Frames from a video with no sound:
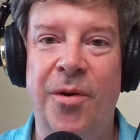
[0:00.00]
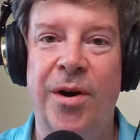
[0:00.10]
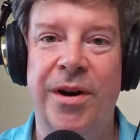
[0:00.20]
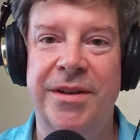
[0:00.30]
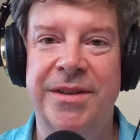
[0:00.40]

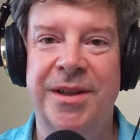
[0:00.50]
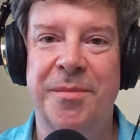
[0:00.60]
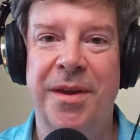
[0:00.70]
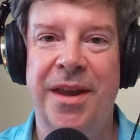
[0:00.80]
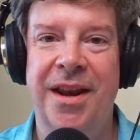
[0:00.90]
roars at
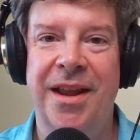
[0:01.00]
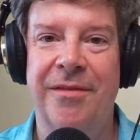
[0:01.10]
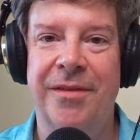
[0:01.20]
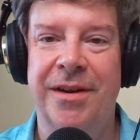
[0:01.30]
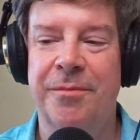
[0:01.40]
the beginning
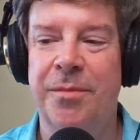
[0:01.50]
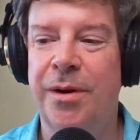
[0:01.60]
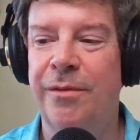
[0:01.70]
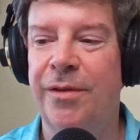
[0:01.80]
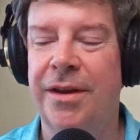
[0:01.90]
of a
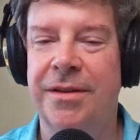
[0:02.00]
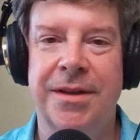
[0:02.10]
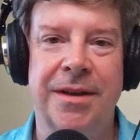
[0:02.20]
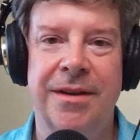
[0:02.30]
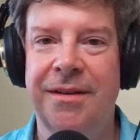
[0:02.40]
movie,
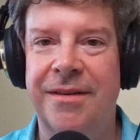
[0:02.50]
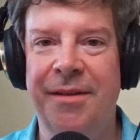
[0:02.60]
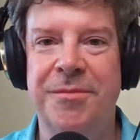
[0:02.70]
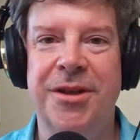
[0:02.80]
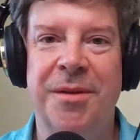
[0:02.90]
it's like, oh,
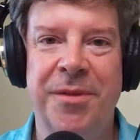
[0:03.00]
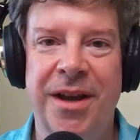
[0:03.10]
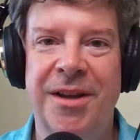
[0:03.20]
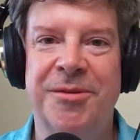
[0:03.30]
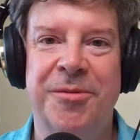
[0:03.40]
the MGM
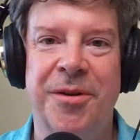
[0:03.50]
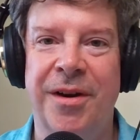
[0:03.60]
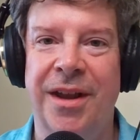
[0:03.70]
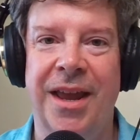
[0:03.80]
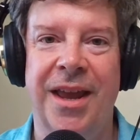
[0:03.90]
lion's
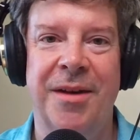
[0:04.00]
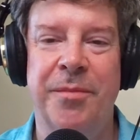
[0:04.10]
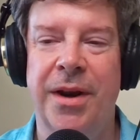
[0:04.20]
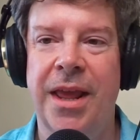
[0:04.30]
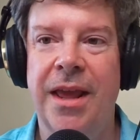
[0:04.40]
roaring
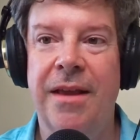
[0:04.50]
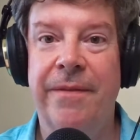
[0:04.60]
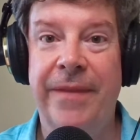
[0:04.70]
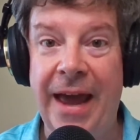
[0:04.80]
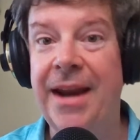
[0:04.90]
again.
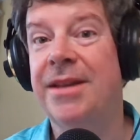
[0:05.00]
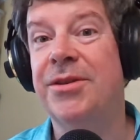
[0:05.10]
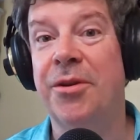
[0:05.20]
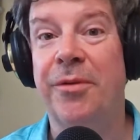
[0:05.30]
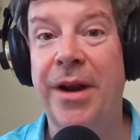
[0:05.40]
But that
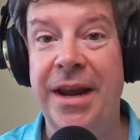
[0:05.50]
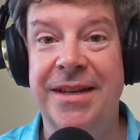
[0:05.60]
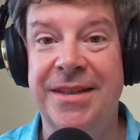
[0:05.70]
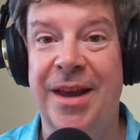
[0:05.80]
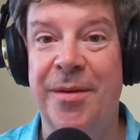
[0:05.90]
is a great
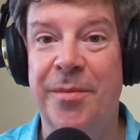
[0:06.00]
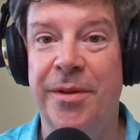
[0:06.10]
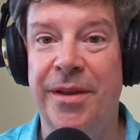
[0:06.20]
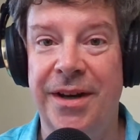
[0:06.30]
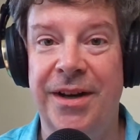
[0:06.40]

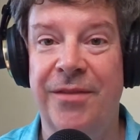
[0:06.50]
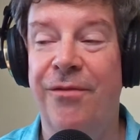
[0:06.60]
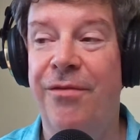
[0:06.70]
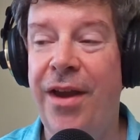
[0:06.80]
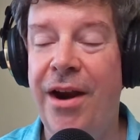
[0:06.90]
example, and a
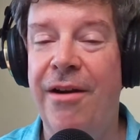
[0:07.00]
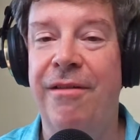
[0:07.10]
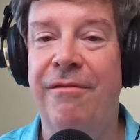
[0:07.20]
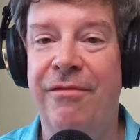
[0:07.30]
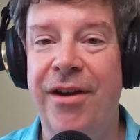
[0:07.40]

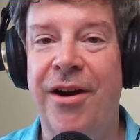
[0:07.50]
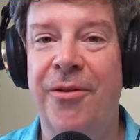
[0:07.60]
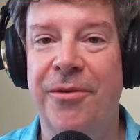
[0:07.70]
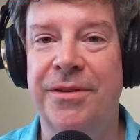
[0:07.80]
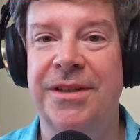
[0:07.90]
very,
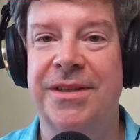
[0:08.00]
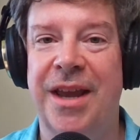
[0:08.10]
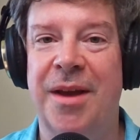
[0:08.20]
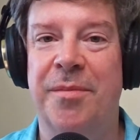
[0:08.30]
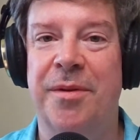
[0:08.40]
very old
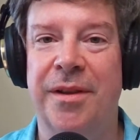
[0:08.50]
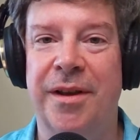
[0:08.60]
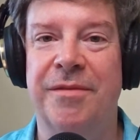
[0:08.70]
example